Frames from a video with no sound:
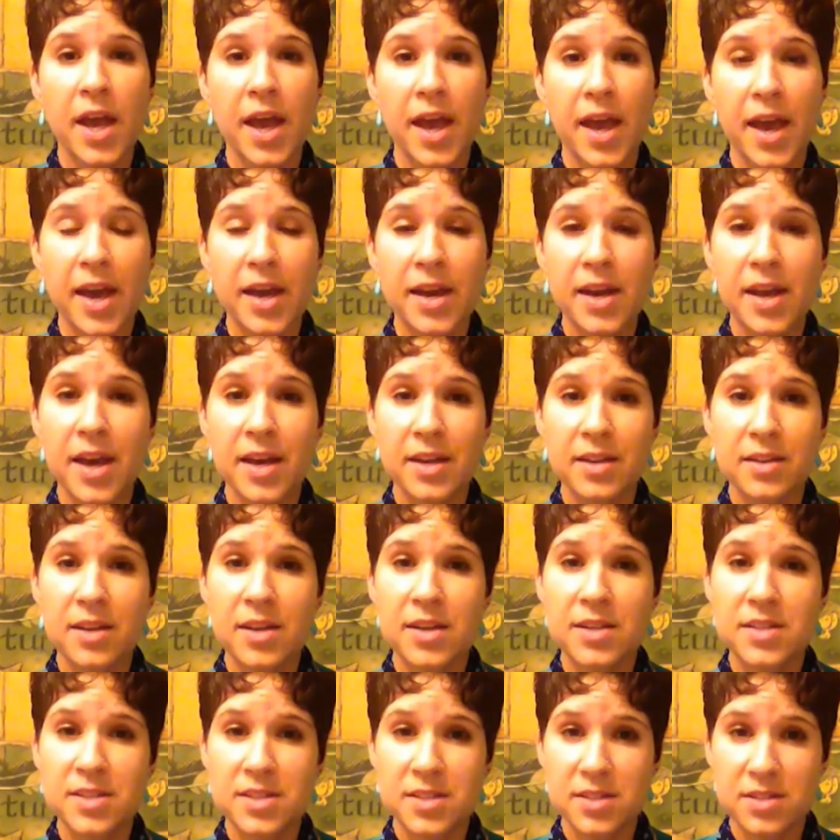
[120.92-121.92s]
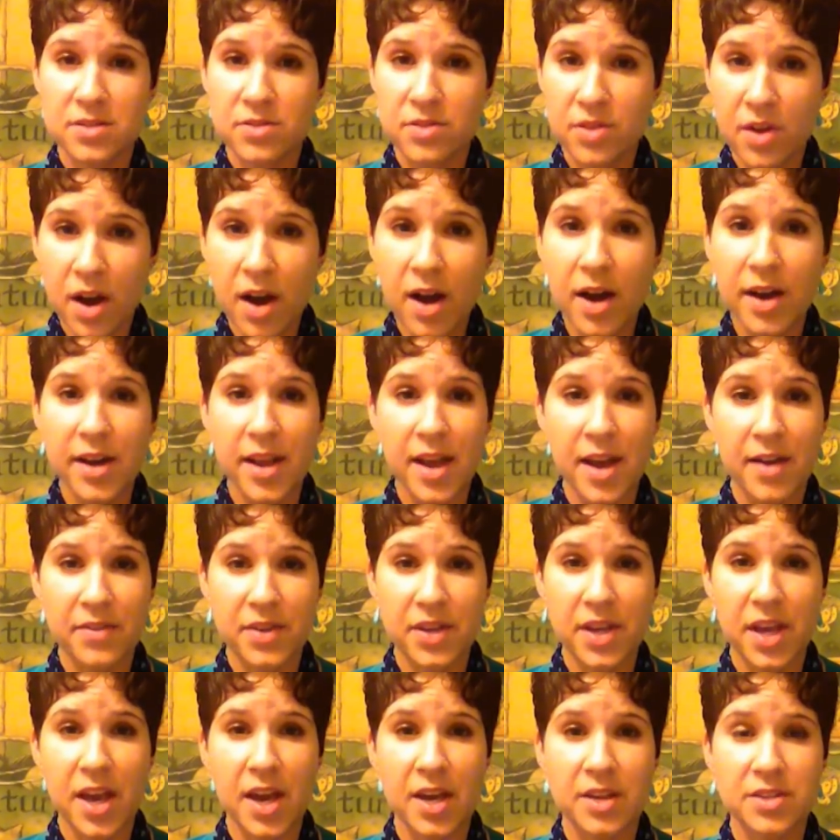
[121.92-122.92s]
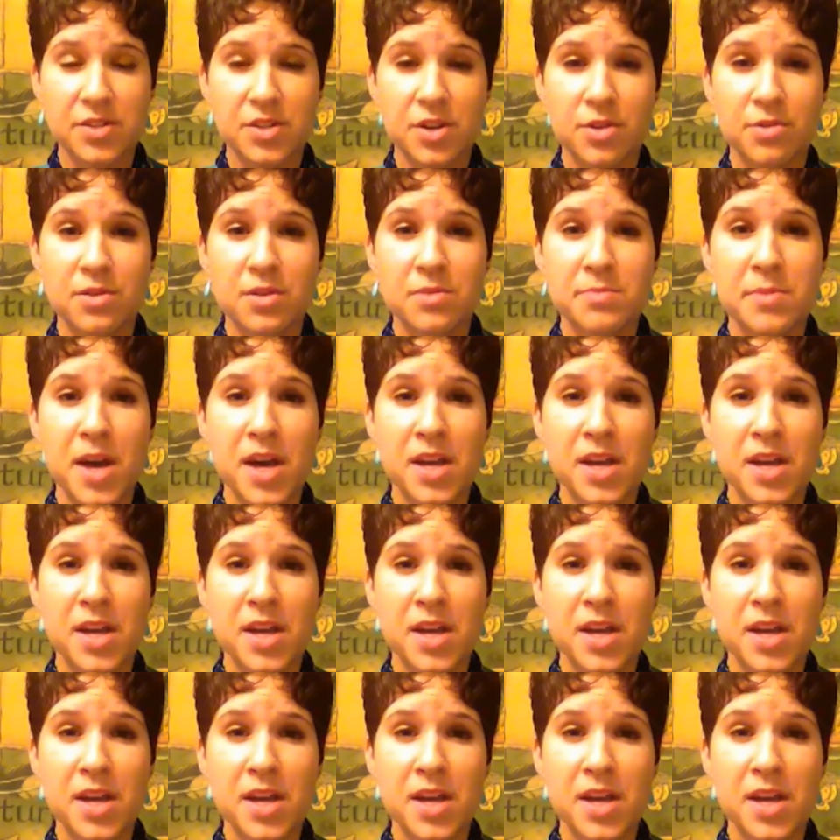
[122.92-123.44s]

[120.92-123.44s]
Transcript: Aunt Edna does not have a cat totem